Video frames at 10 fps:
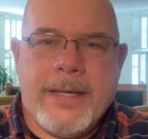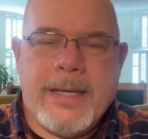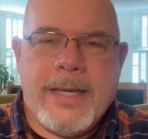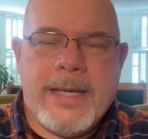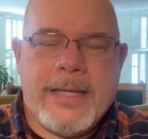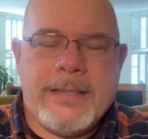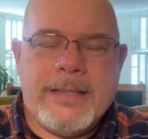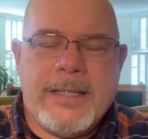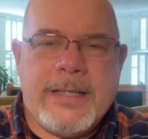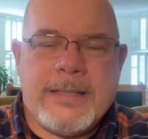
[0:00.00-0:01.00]
And
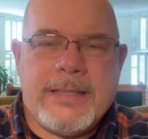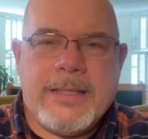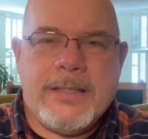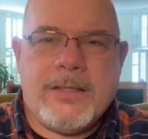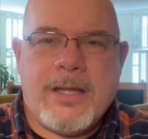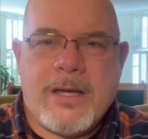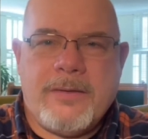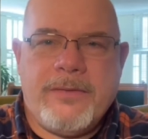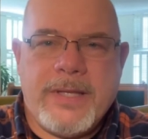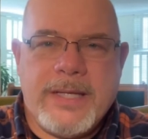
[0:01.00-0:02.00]
it has seen a lot
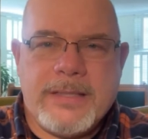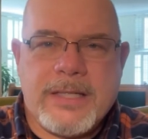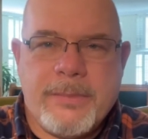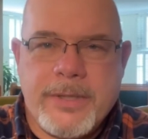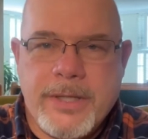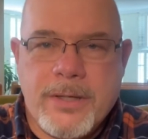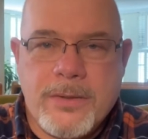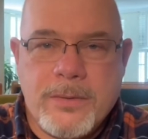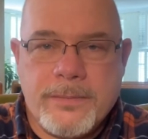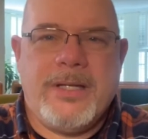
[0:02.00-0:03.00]
of things come and
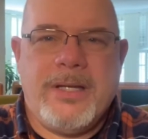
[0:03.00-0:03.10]
go